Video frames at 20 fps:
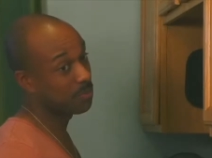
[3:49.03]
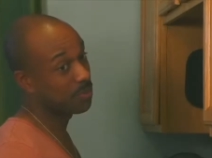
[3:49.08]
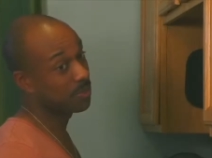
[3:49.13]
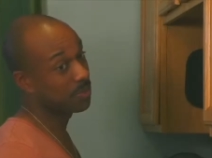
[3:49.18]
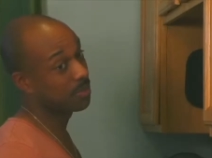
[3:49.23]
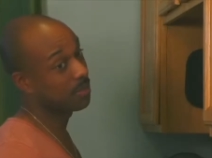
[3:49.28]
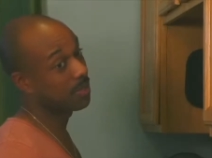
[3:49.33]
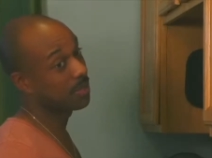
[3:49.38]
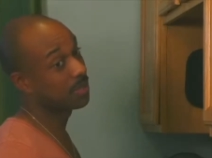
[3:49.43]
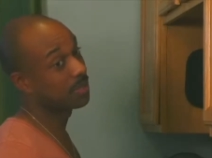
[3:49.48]

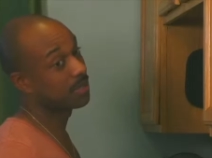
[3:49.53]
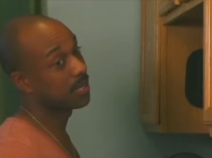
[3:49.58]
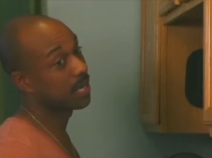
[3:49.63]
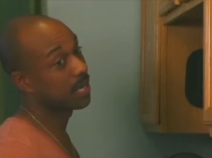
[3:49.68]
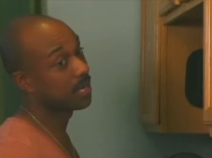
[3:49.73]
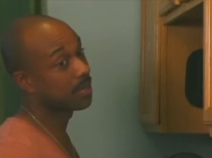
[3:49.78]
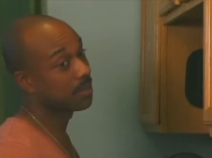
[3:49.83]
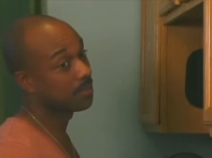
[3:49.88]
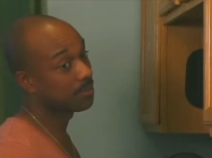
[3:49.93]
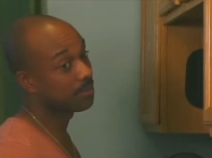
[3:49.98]
Um,
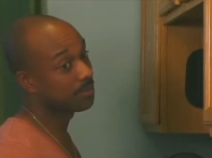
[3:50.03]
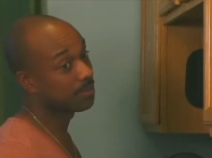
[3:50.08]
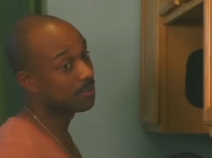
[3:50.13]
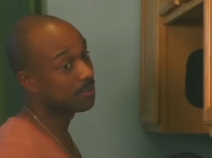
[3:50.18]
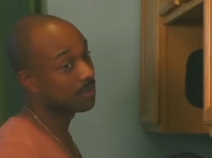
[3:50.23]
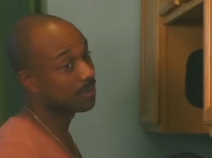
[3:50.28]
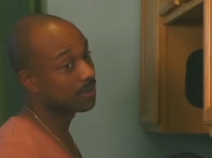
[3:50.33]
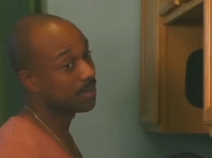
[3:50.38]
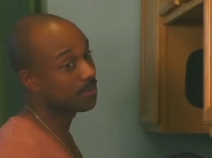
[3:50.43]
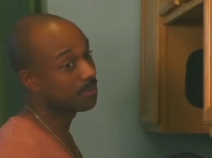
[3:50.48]
it's basically
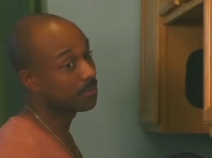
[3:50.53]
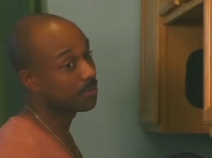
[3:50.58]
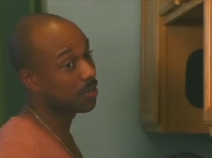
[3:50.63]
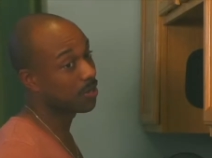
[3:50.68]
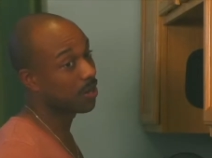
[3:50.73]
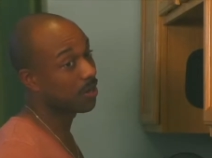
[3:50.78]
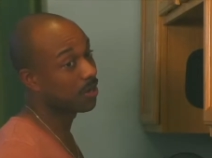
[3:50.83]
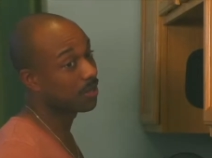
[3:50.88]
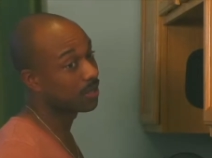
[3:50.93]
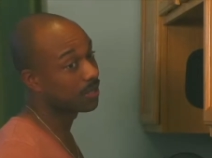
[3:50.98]
a
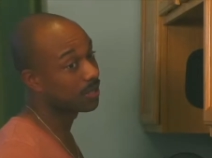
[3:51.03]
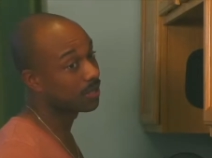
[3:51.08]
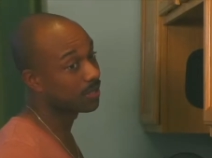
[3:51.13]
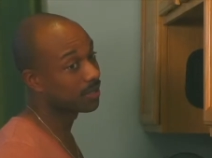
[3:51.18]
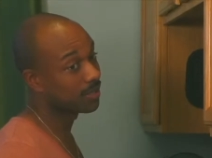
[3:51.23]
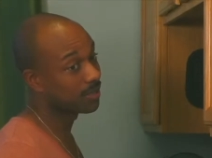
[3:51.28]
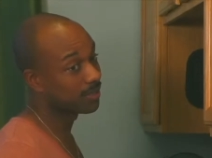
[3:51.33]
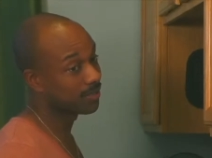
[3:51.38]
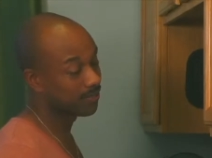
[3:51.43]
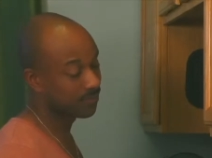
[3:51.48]
romantic
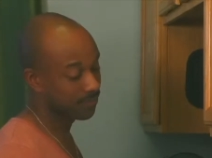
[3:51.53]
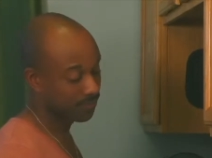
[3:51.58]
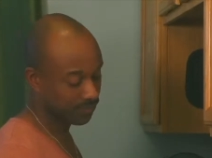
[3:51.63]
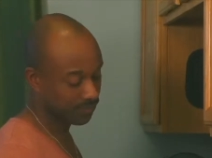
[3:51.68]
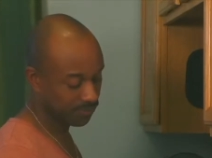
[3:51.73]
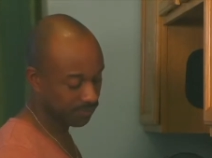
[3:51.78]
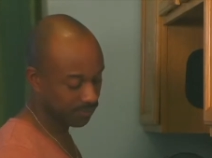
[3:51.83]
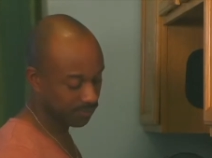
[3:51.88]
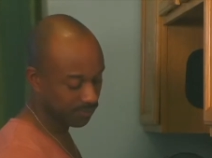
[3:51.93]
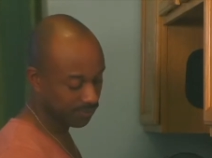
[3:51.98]

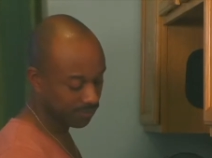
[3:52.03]
comedy